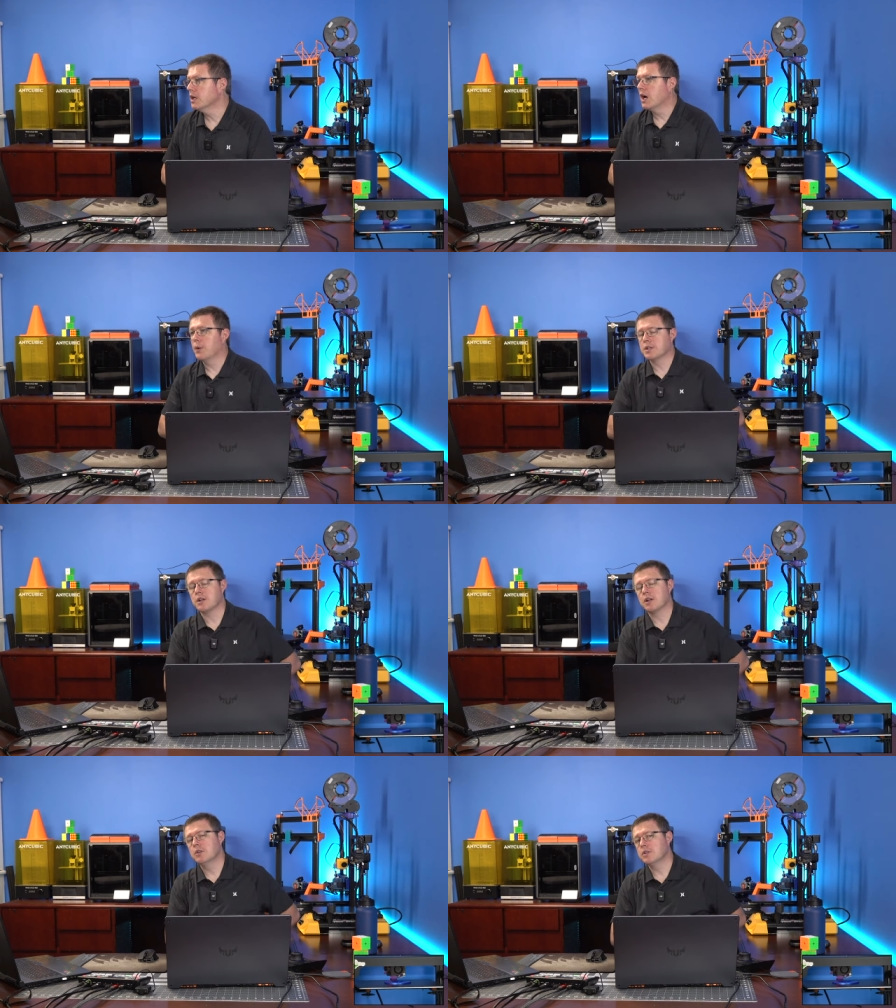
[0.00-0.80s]
I want to
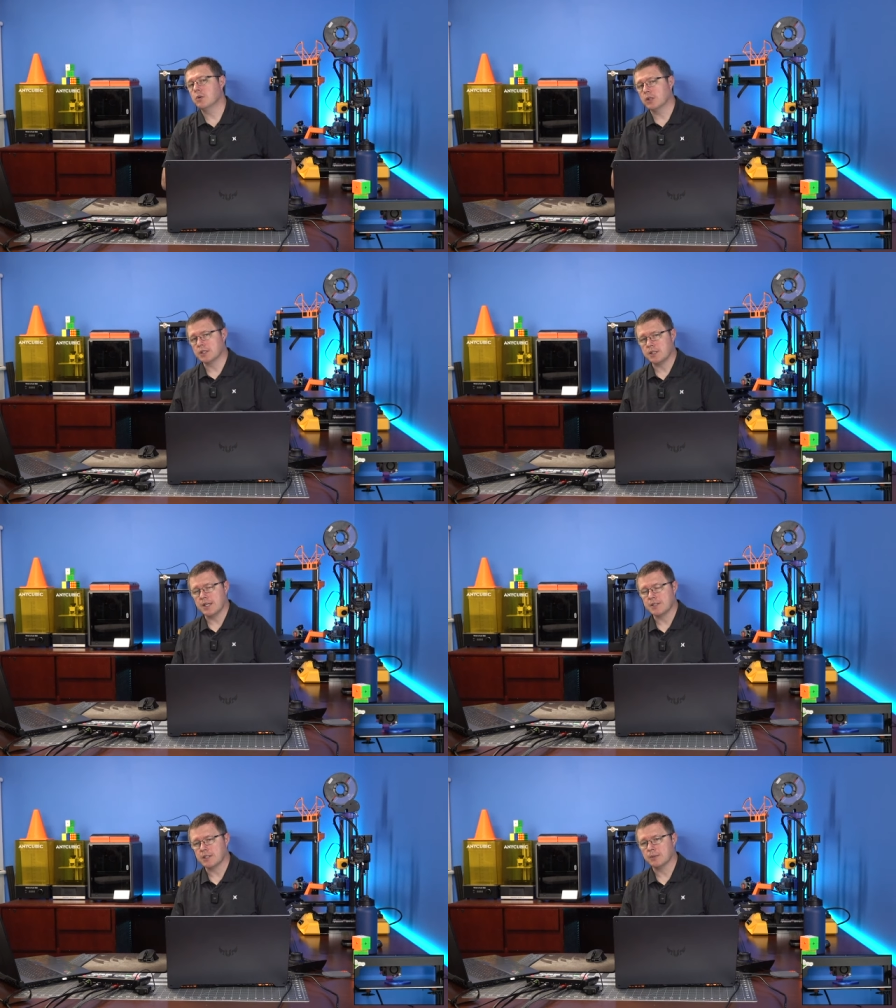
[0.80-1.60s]
start using Orca
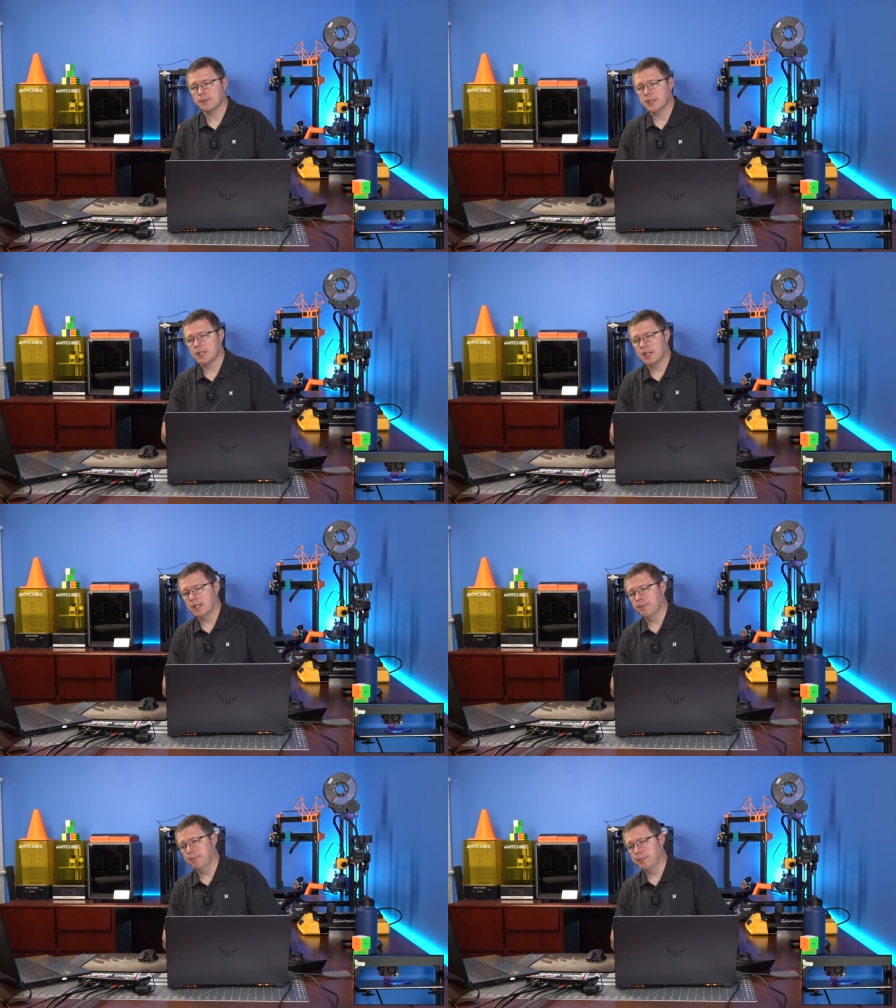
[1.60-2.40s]
Slicer, um,